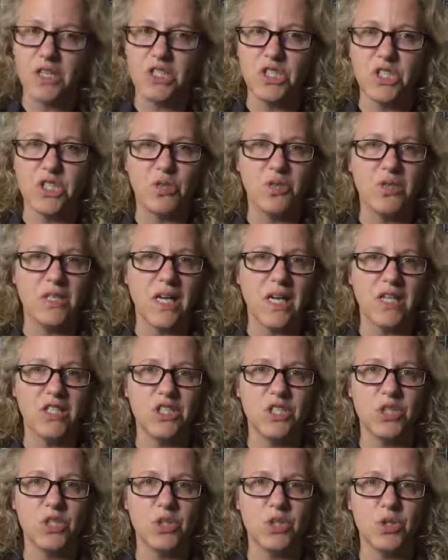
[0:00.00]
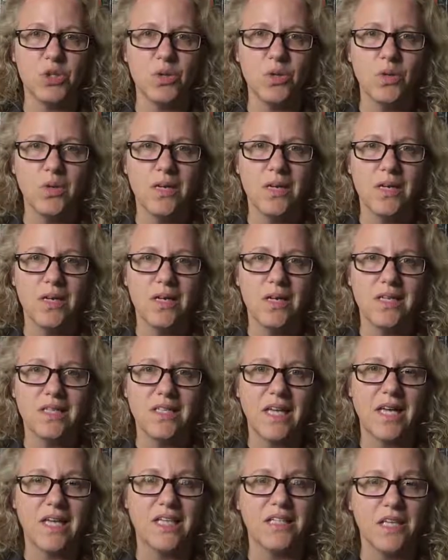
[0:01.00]
do you tend to
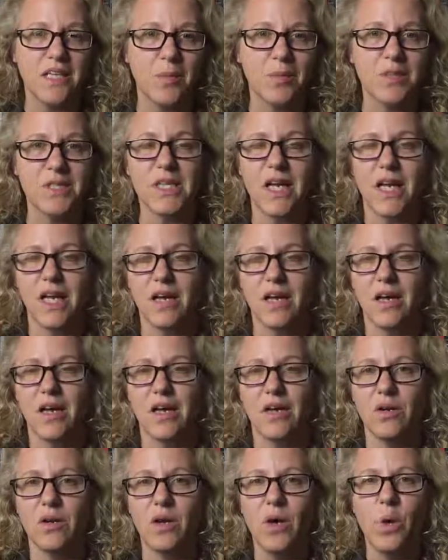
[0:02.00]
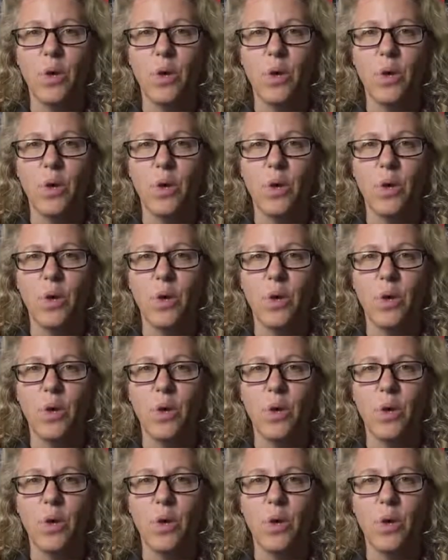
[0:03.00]
take a double take on?